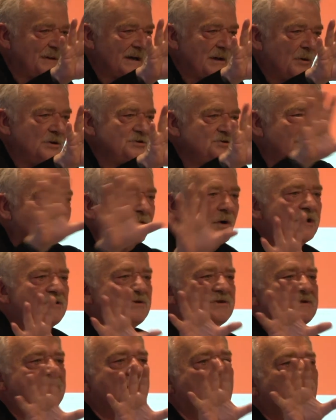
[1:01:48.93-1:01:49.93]
But I want to avoid
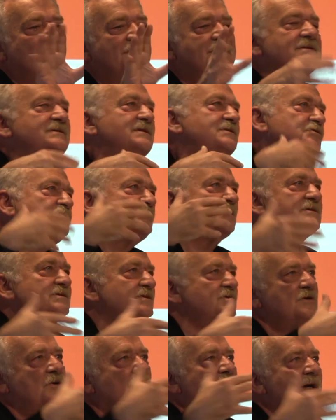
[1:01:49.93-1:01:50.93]
to say, oh, this is
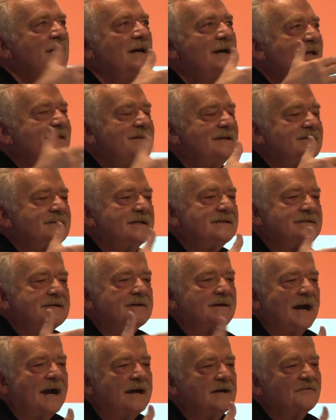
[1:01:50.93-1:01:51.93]
just, you know, this is
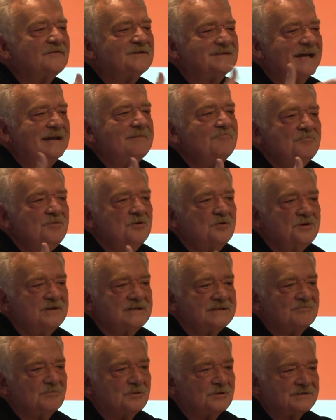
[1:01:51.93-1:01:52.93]
a kind of Zen
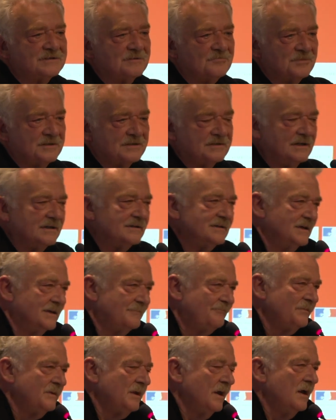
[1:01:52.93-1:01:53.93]
Buddhism or something like that.